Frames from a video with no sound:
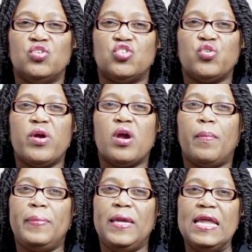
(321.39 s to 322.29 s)
so we're
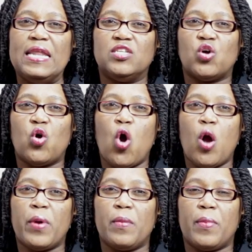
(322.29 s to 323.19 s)
appealing to
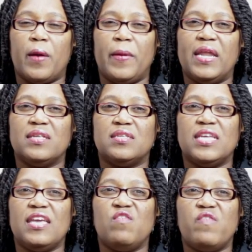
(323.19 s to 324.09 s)
corporate Barbados
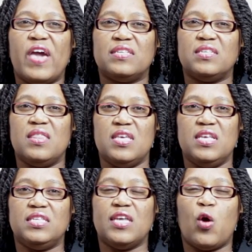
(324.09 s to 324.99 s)
to invest in
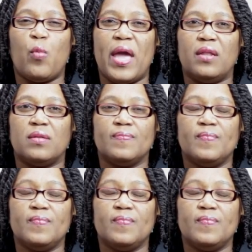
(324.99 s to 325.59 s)
these young men.